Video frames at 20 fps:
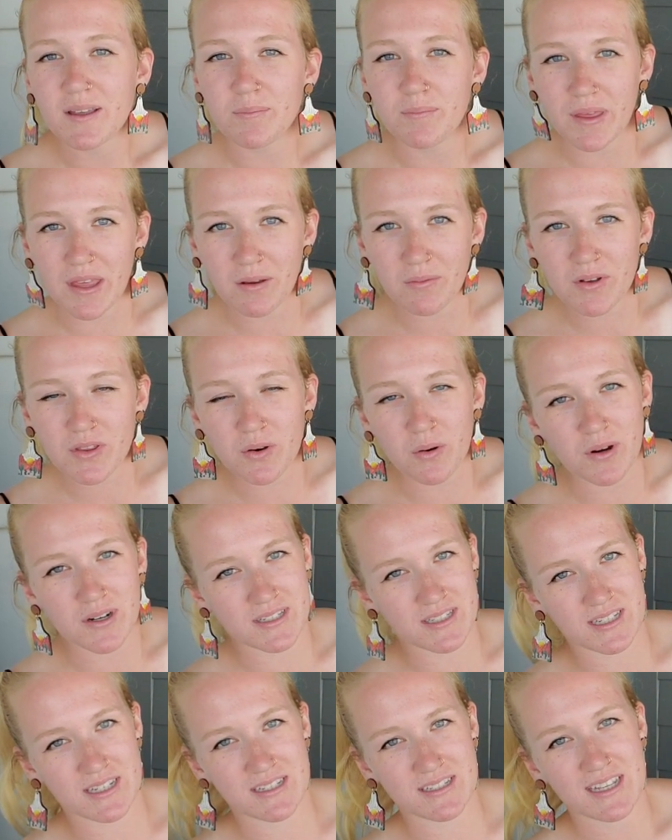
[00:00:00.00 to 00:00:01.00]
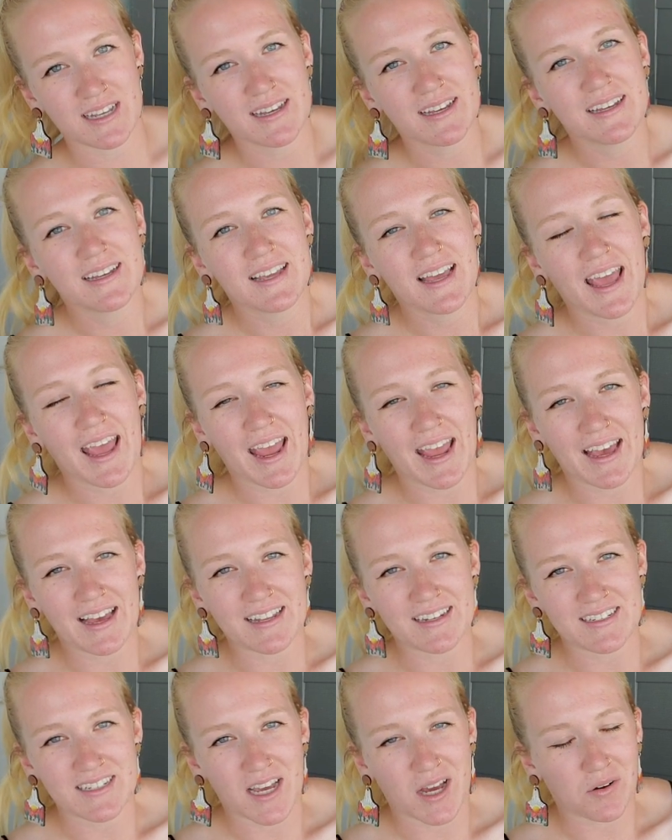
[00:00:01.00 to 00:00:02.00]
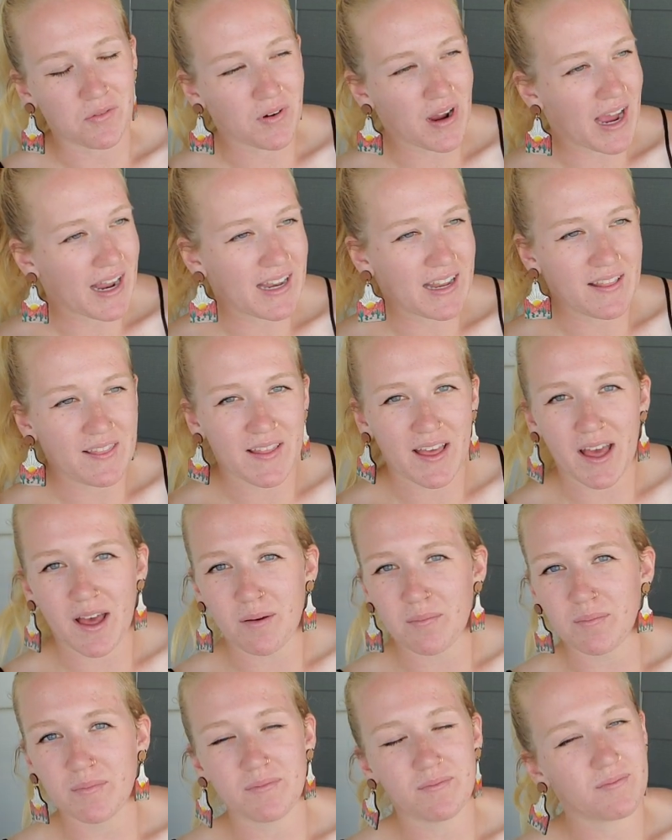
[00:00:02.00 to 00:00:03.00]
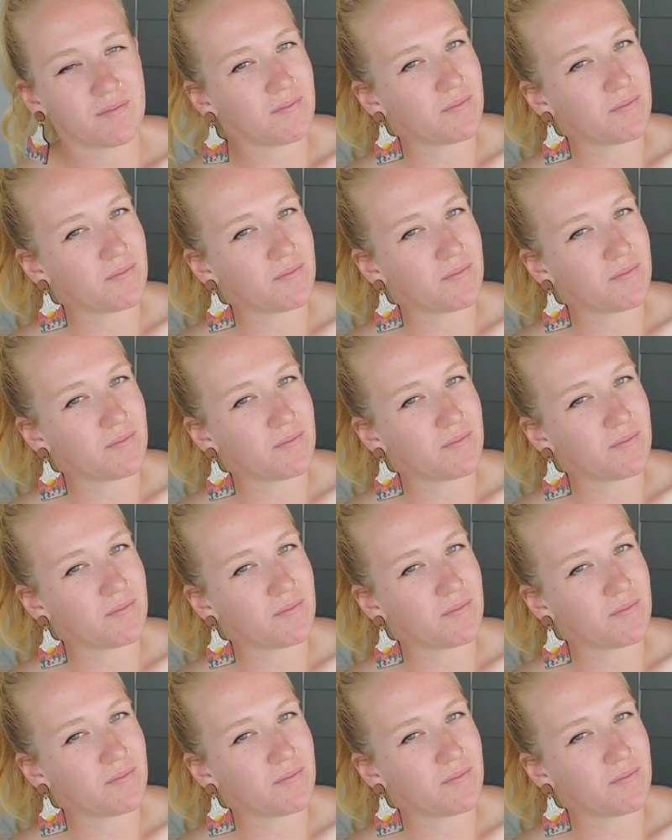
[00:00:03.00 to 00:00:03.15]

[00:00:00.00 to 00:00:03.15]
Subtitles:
being with horses and riding them,